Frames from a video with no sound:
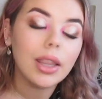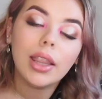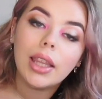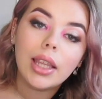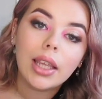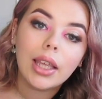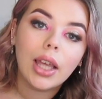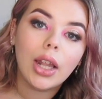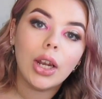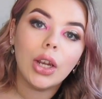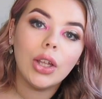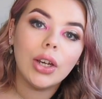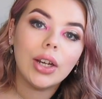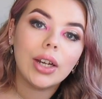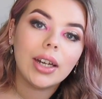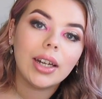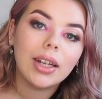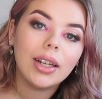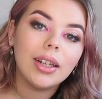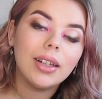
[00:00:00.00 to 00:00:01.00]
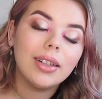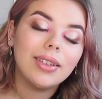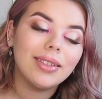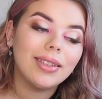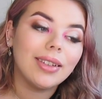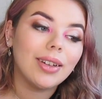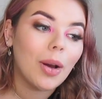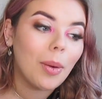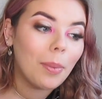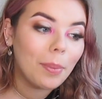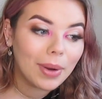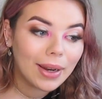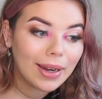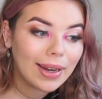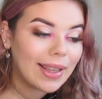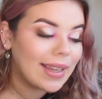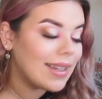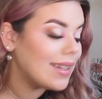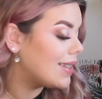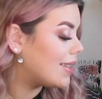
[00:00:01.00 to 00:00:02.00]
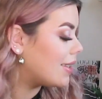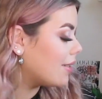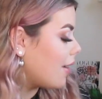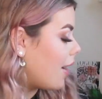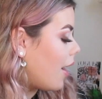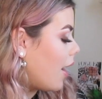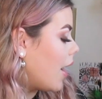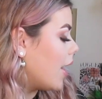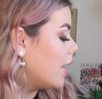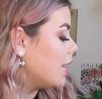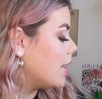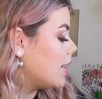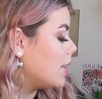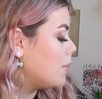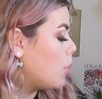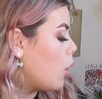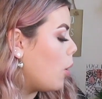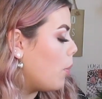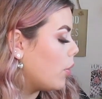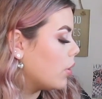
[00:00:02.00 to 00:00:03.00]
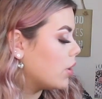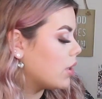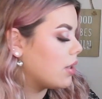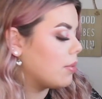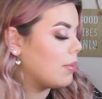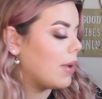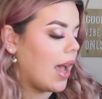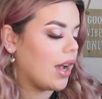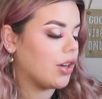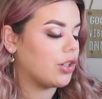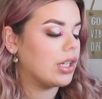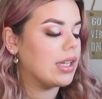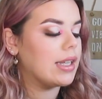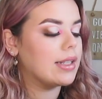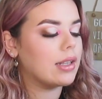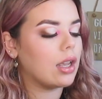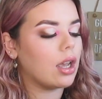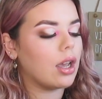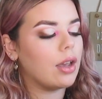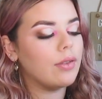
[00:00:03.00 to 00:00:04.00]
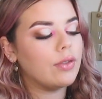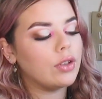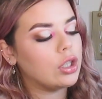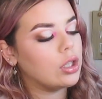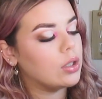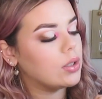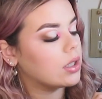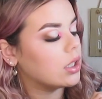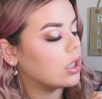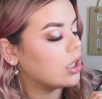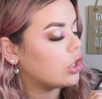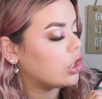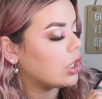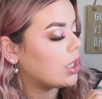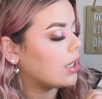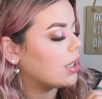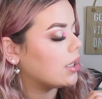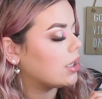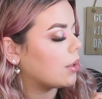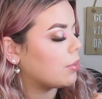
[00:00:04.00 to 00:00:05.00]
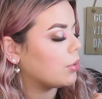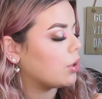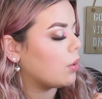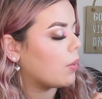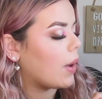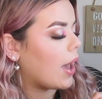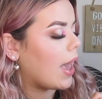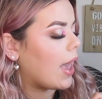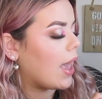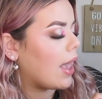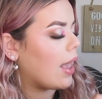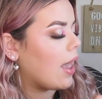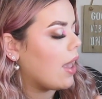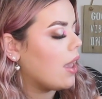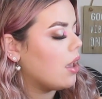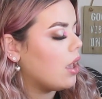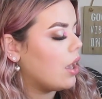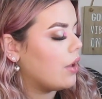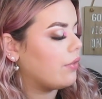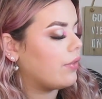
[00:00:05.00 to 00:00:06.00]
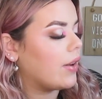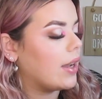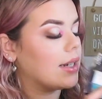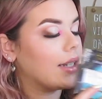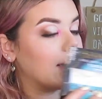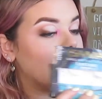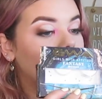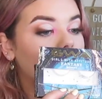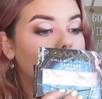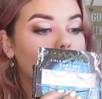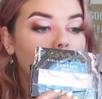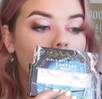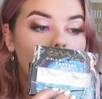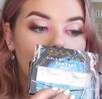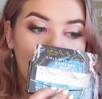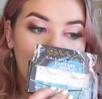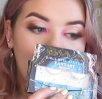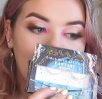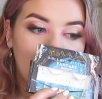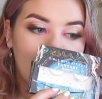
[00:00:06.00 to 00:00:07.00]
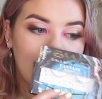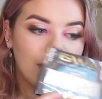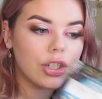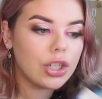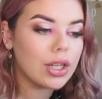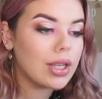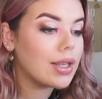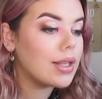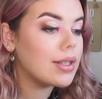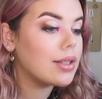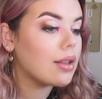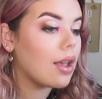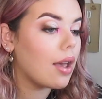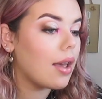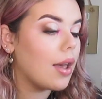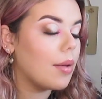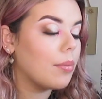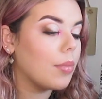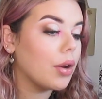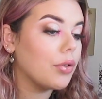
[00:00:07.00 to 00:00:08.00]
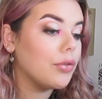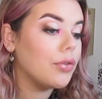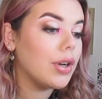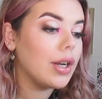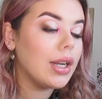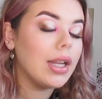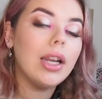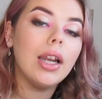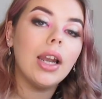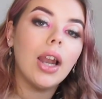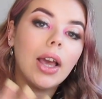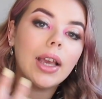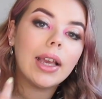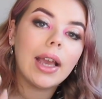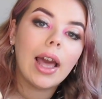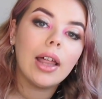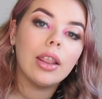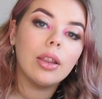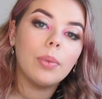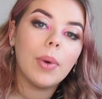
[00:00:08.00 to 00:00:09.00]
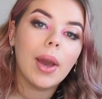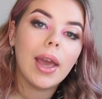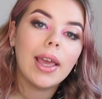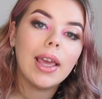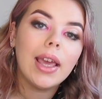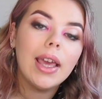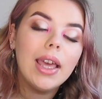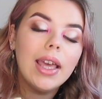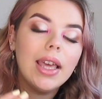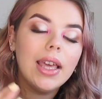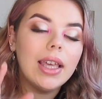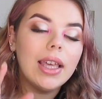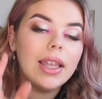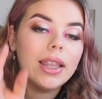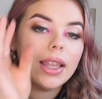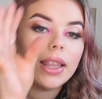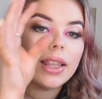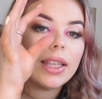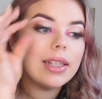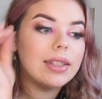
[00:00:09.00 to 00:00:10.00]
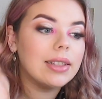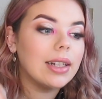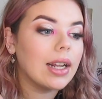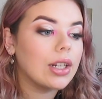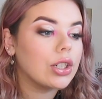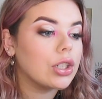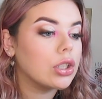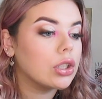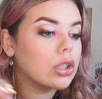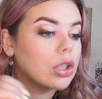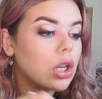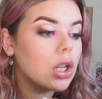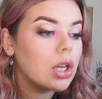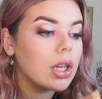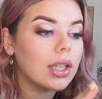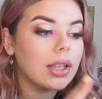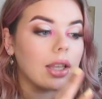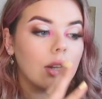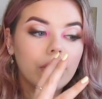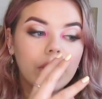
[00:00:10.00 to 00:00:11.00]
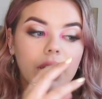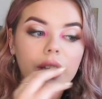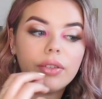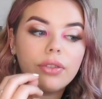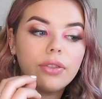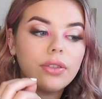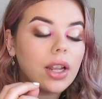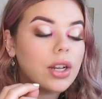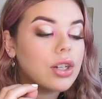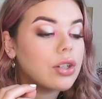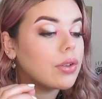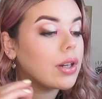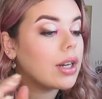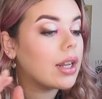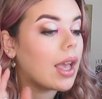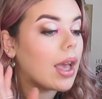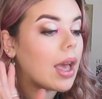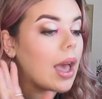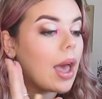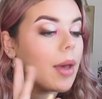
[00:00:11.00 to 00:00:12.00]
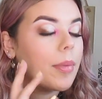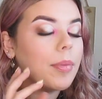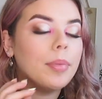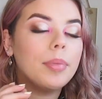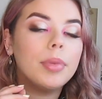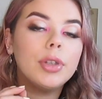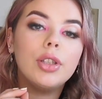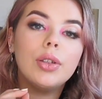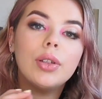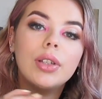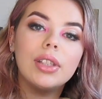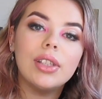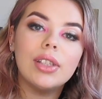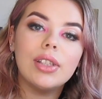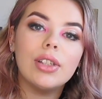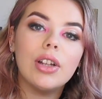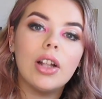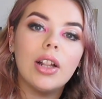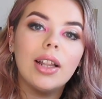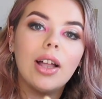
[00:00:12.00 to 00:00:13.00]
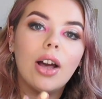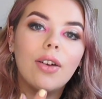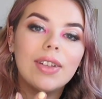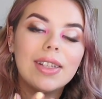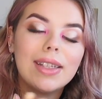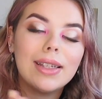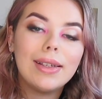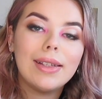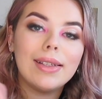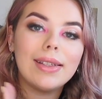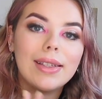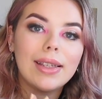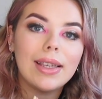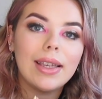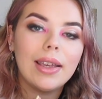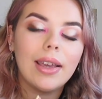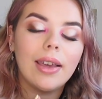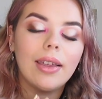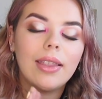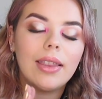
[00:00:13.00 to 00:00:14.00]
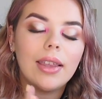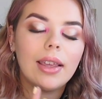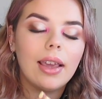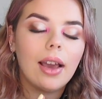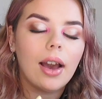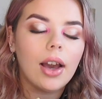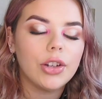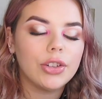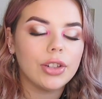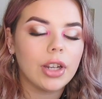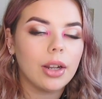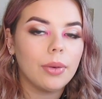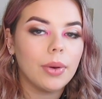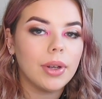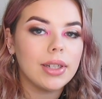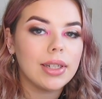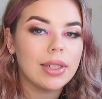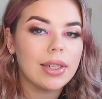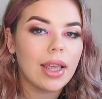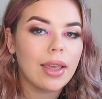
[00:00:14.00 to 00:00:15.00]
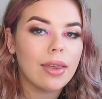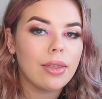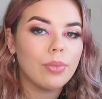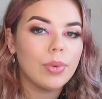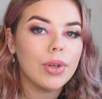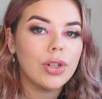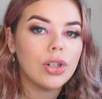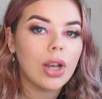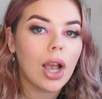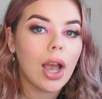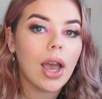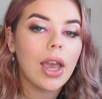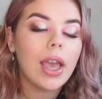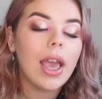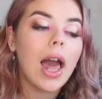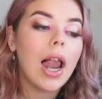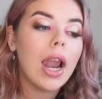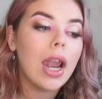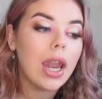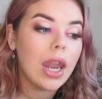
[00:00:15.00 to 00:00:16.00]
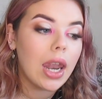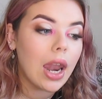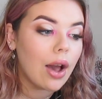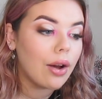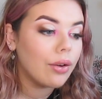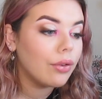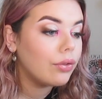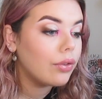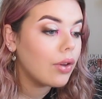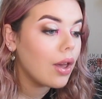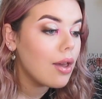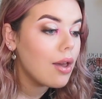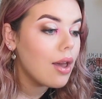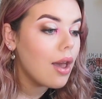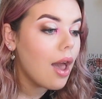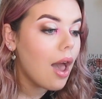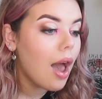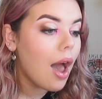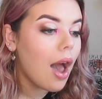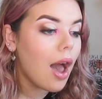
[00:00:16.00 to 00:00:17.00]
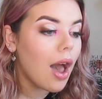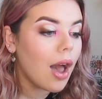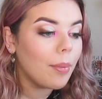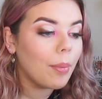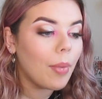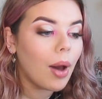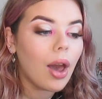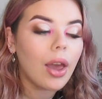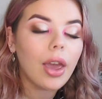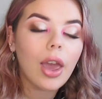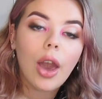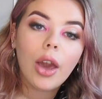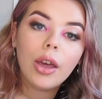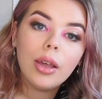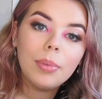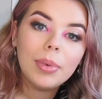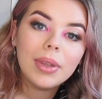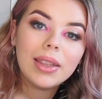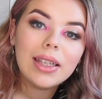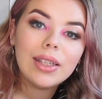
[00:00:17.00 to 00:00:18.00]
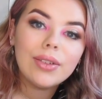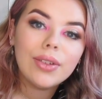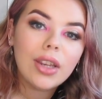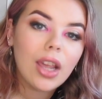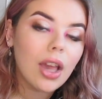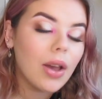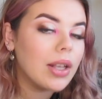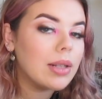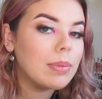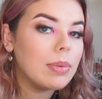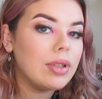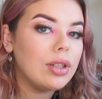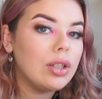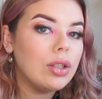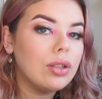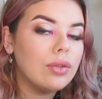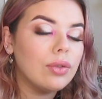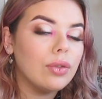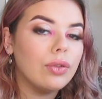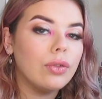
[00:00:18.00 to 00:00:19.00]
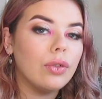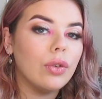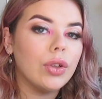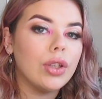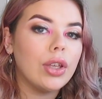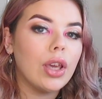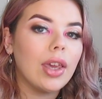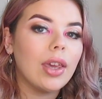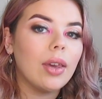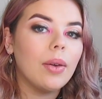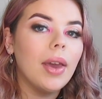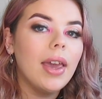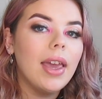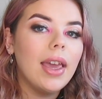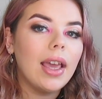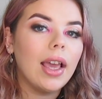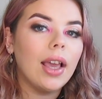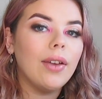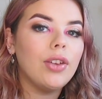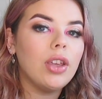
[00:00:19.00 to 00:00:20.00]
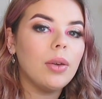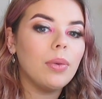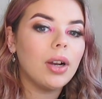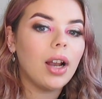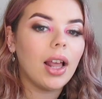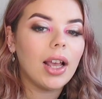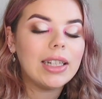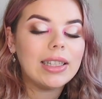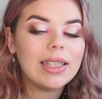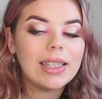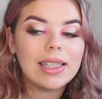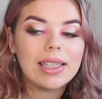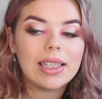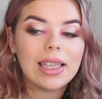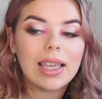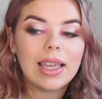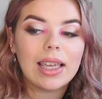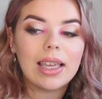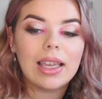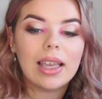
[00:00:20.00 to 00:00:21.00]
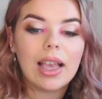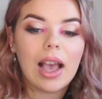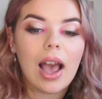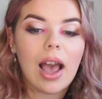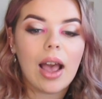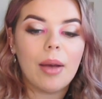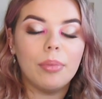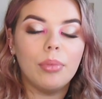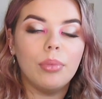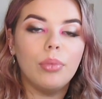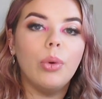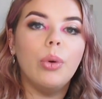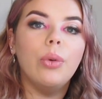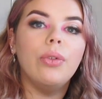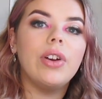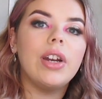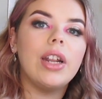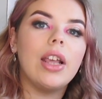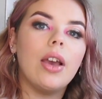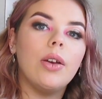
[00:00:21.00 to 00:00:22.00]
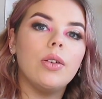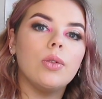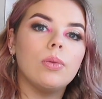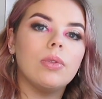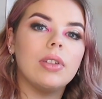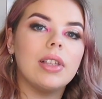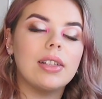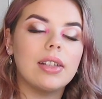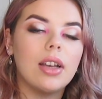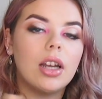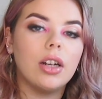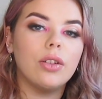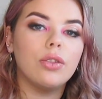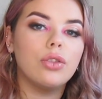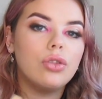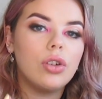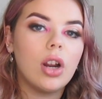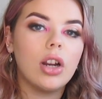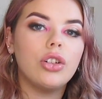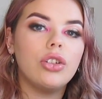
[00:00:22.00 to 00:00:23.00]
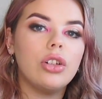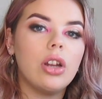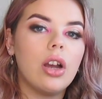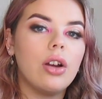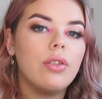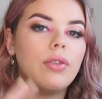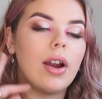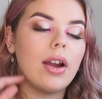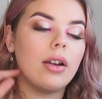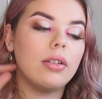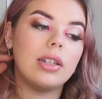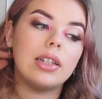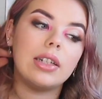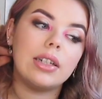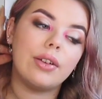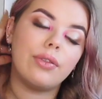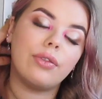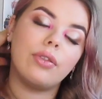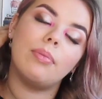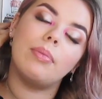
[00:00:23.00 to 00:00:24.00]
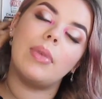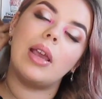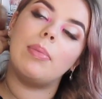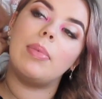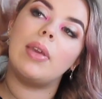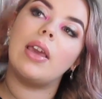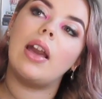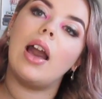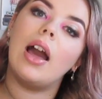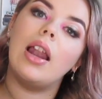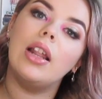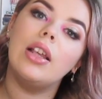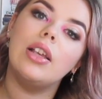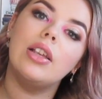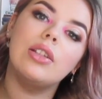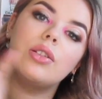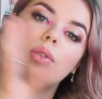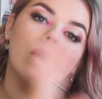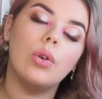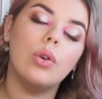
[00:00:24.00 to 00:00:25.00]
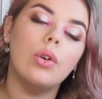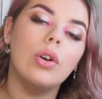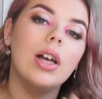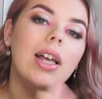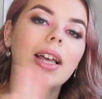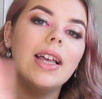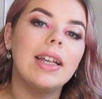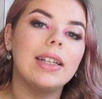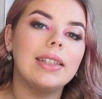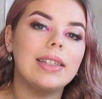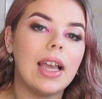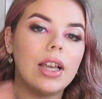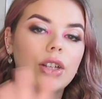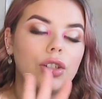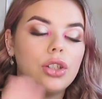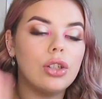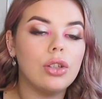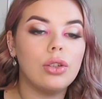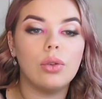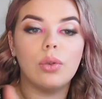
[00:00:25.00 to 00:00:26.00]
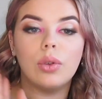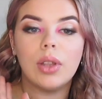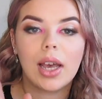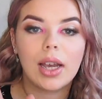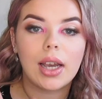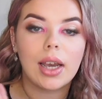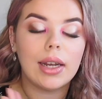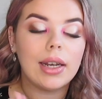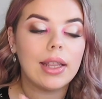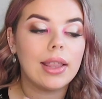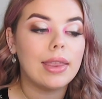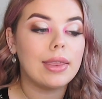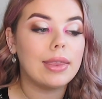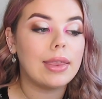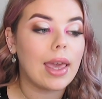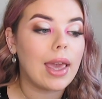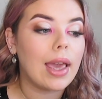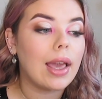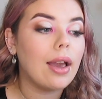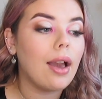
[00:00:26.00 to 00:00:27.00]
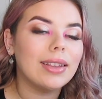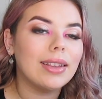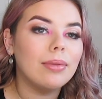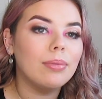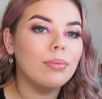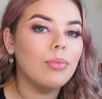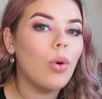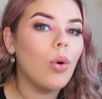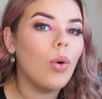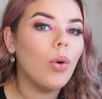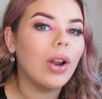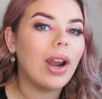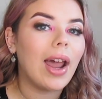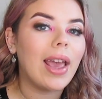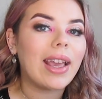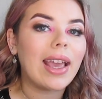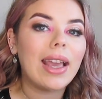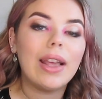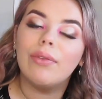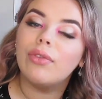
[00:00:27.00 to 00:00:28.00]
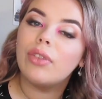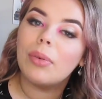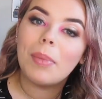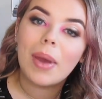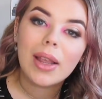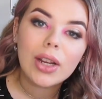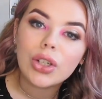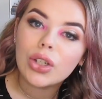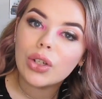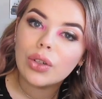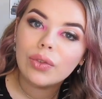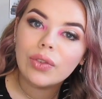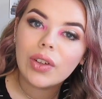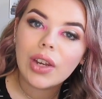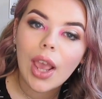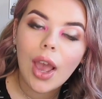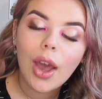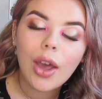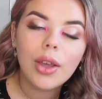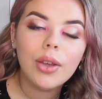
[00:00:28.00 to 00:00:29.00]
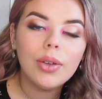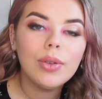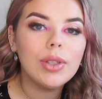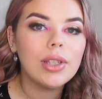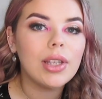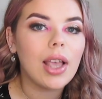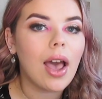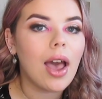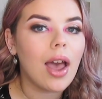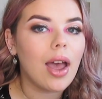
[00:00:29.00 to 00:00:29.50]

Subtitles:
the look complete. I did pop on some lashes. I've used the GWA Fantasy Mermaid lashes. I really like how the way that these lashes look. They're really fluttery, but you can still obviously see the eyeshadow underneath, which I love. I hope this video has been useful for you. If you would like to see more videos with this kind of structure around different maybe colours or textures or that kind of thing, more like informational videos,